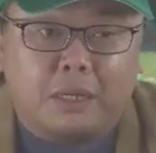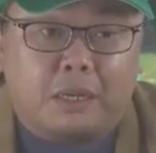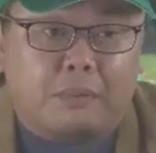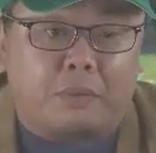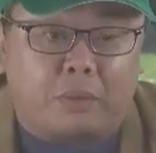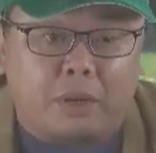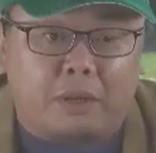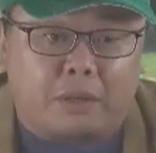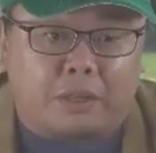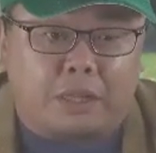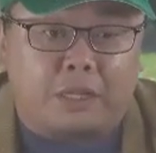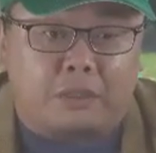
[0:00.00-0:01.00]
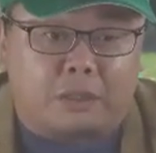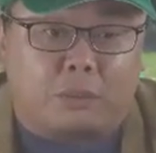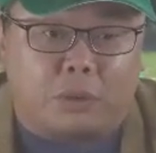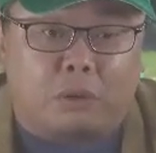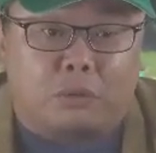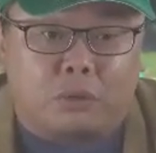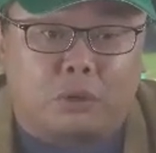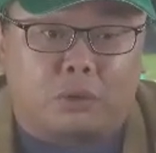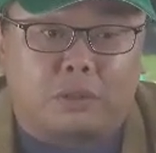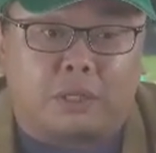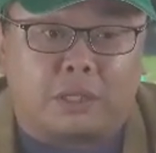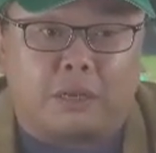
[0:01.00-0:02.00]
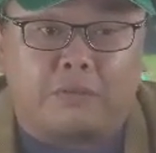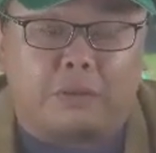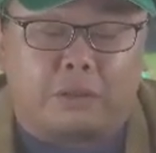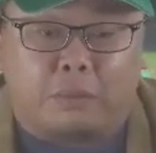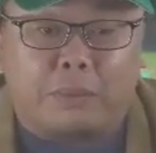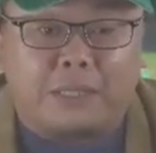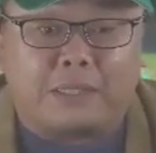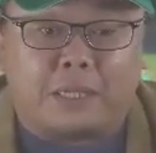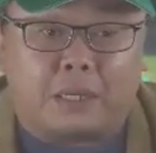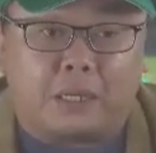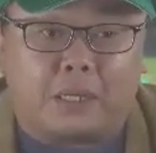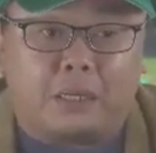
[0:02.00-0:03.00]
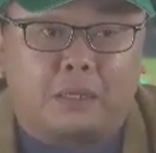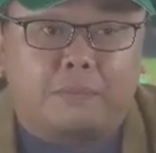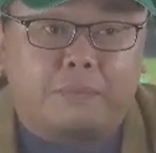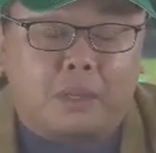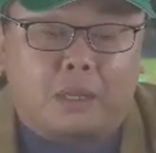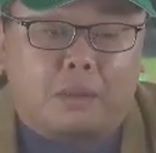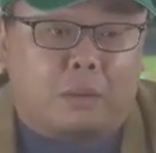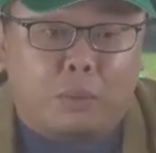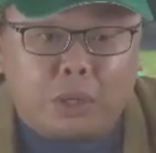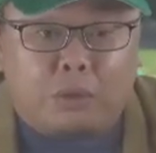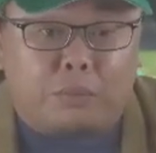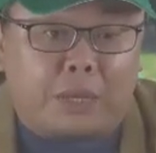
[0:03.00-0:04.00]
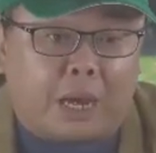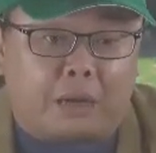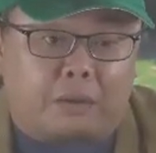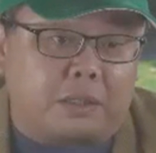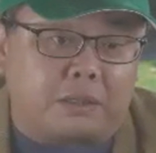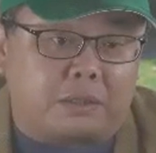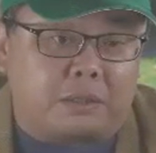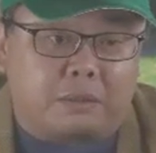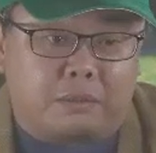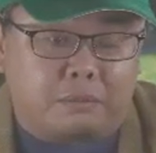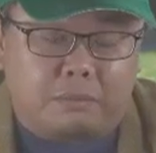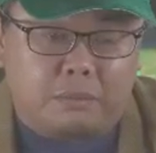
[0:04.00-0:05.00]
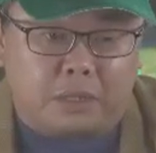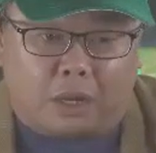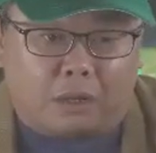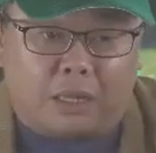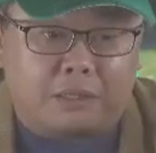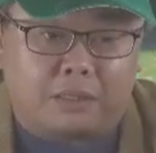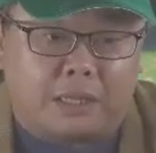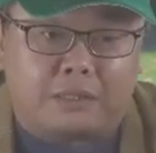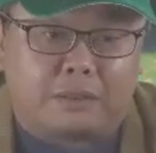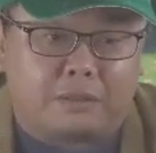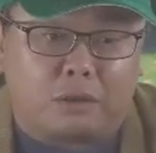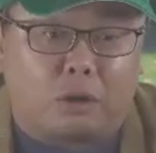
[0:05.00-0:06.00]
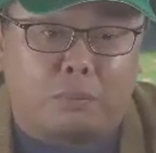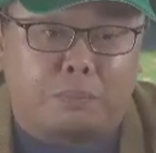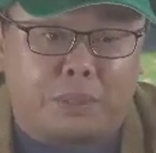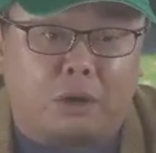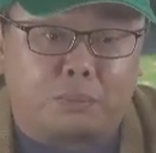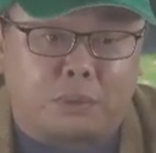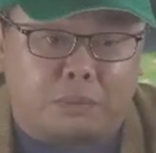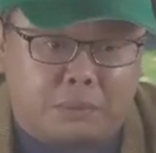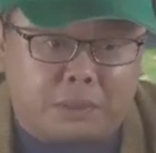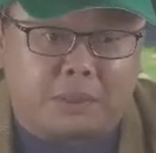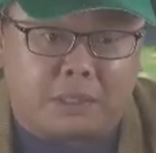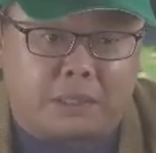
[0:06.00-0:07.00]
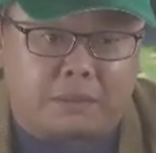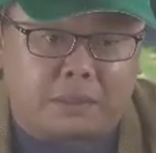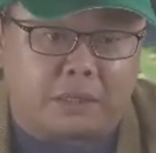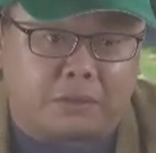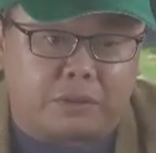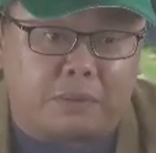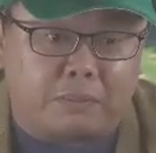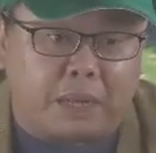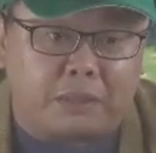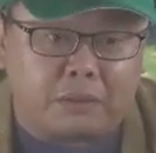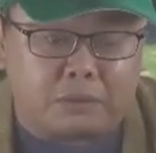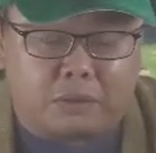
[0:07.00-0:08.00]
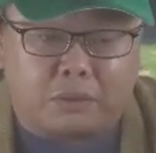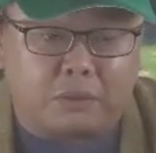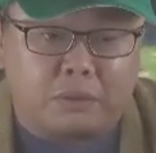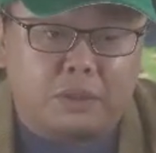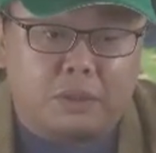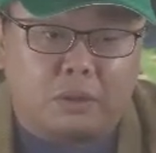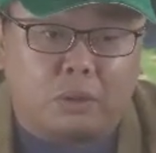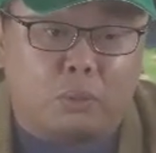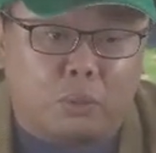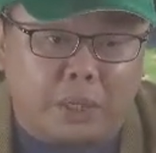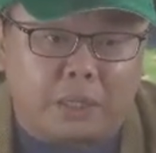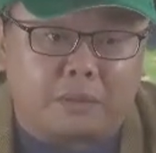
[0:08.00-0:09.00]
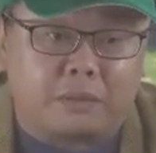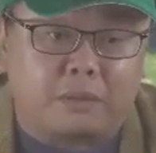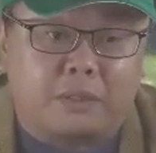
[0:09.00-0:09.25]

I mean, one of the things that we all know is that even domestically, we could be out of this in, let's be optimistic and say 3 months or weeks.